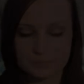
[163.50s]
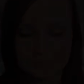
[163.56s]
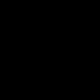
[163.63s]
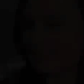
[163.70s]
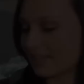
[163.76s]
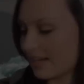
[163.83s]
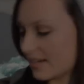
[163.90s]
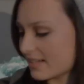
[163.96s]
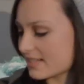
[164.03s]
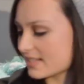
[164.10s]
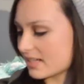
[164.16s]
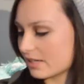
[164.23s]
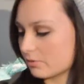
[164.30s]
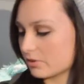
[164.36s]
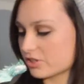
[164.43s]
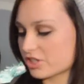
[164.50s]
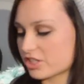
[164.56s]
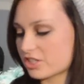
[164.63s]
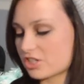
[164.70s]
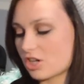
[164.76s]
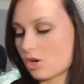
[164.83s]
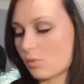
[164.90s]
I guess I will
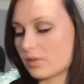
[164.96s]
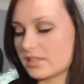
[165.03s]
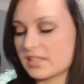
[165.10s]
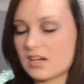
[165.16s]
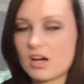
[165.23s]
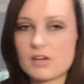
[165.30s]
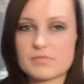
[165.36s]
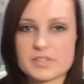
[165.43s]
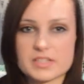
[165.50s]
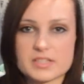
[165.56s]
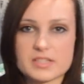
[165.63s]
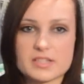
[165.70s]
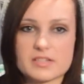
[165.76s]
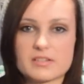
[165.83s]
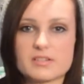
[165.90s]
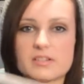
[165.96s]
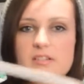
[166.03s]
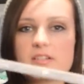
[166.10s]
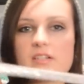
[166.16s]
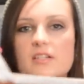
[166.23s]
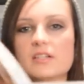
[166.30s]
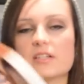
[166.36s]
just start with the obvious
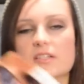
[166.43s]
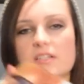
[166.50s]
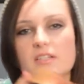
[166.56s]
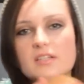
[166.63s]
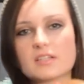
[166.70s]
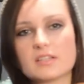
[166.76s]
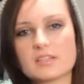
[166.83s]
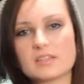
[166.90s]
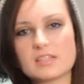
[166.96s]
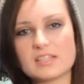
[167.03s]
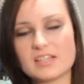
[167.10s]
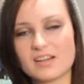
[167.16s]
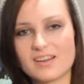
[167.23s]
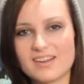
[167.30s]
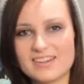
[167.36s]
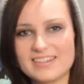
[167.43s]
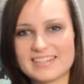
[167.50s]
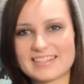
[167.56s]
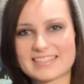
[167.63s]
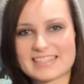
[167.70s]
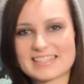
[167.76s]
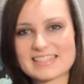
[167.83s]
here, the
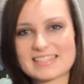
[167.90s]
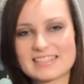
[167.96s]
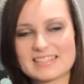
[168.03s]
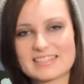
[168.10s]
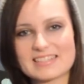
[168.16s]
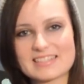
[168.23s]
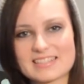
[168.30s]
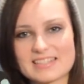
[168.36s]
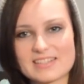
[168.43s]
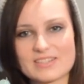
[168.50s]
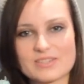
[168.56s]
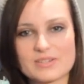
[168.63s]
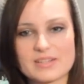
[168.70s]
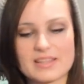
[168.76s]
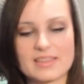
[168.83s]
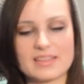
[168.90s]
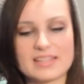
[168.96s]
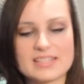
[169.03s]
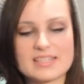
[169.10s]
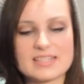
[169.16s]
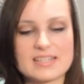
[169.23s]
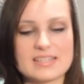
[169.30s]
harness. So
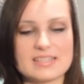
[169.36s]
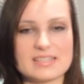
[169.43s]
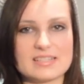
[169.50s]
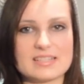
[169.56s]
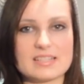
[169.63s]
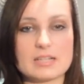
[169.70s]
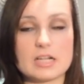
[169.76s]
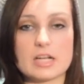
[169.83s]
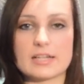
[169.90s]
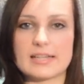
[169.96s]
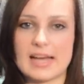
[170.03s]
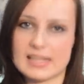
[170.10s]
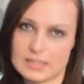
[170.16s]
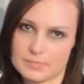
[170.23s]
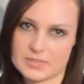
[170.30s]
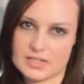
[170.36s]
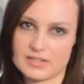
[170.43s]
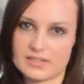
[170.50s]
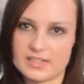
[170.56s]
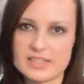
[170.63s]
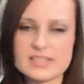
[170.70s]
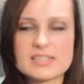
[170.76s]
this is Gallop's
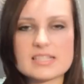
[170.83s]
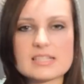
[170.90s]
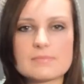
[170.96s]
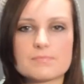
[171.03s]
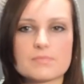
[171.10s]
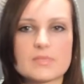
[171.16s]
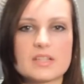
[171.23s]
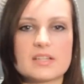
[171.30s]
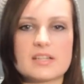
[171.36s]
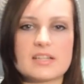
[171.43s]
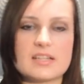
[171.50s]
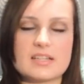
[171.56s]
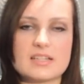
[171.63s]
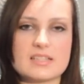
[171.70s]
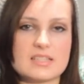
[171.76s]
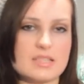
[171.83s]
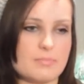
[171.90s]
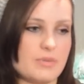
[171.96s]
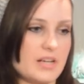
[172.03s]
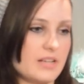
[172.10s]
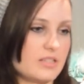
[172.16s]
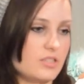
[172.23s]
harness. It is the
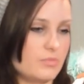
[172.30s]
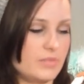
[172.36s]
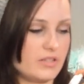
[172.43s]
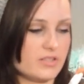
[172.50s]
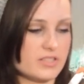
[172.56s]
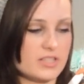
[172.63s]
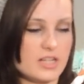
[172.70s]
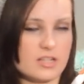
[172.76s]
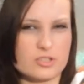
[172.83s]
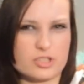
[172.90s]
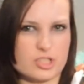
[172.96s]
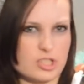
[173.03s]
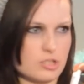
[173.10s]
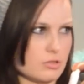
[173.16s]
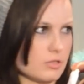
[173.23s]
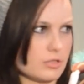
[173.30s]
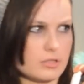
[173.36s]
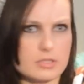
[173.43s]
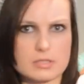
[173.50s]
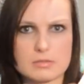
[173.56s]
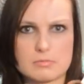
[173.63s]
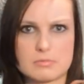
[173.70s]
brand new Mira style, just, I
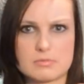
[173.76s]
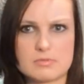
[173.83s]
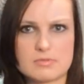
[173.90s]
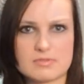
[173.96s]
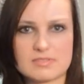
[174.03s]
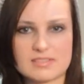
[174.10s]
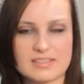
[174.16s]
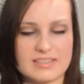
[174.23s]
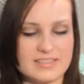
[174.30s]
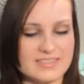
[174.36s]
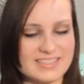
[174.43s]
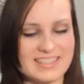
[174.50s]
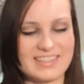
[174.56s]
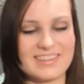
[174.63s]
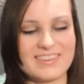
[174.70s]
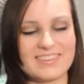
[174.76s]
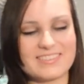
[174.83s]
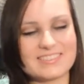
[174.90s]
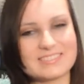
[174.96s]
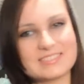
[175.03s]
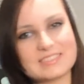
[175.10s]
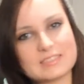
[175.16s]
guess, okay,
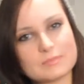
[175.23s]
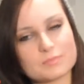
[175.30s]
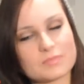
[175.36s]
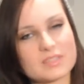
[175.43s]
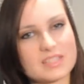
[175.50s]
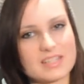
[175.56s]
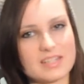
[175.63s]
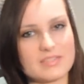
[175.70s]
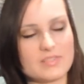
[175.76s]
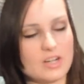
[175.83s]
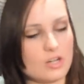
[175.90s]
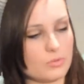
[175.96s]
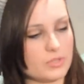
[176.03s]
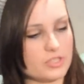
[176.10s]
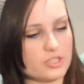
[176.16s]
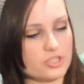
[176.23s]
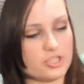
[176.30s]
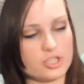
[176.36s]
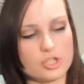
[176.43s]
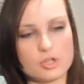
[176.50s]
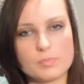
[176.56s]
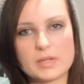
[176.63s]
so it's kind of awkward to
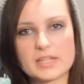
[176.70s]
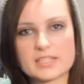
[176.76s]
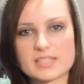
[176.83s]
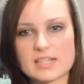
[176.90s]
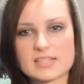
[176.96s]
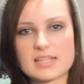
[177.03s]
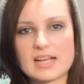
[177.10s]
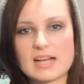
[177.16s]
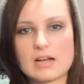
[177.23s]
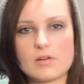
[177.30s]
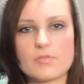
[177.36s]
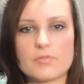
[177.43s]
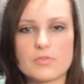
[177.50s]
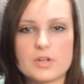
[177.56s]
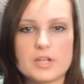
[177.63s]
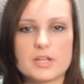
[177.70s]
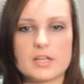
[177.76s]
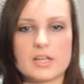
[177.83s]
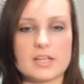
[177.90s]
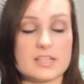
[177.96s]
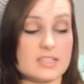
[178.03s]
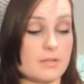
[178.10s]
show, but it does have,
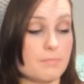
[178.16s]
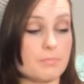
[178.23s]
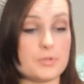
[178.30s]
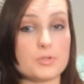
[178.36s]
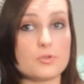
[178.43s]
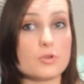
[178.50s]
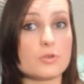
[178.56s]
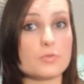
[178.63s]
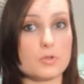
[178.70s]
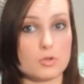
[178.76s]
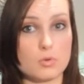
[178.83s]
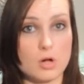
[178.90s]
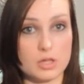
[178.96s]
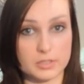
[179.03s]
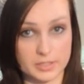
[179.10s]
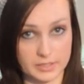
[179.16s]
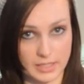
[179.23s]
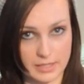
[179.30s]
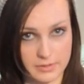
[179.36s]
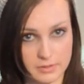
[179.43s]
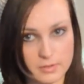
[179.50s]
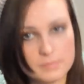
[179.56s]
it's a beautiful quality
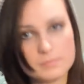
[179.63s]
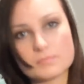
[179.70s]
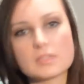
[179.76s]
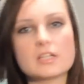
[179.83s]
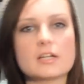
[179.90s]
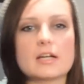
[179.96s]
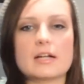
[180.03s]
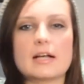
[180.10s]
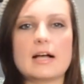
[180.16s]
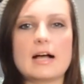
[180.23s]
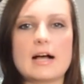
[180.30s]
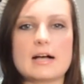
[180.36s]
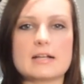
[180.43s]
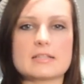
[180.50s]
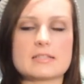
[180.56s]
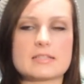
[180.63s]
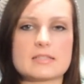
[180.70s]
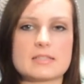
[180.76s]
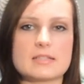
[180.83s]
leather, and it has